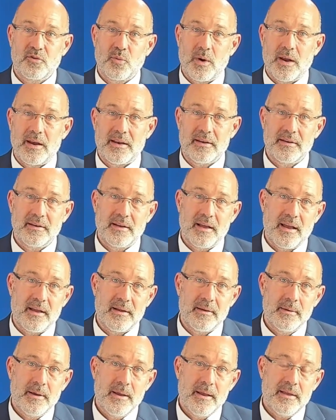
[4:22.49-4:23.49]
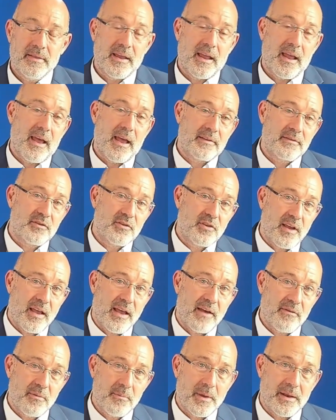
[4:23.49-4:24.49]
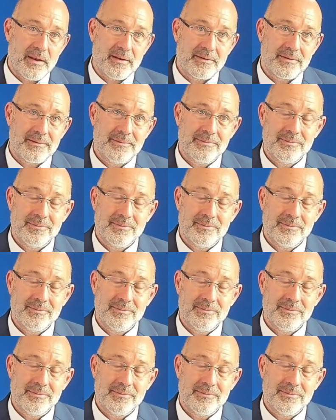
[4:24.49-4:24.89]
waiting in line. They asked, do you have a minute?